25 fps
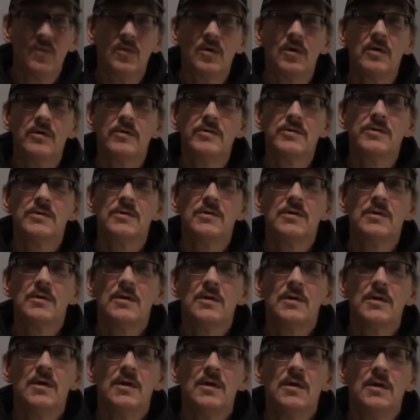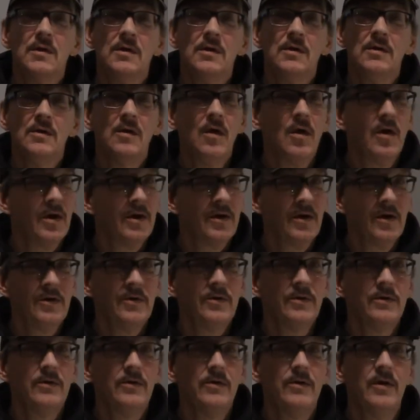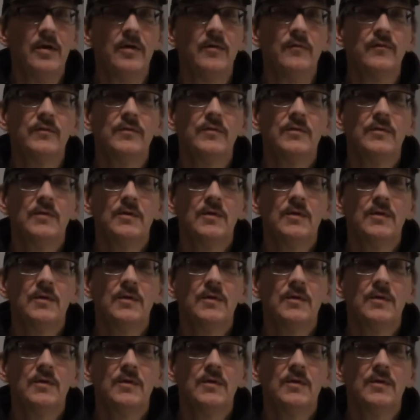worse, not unheard of.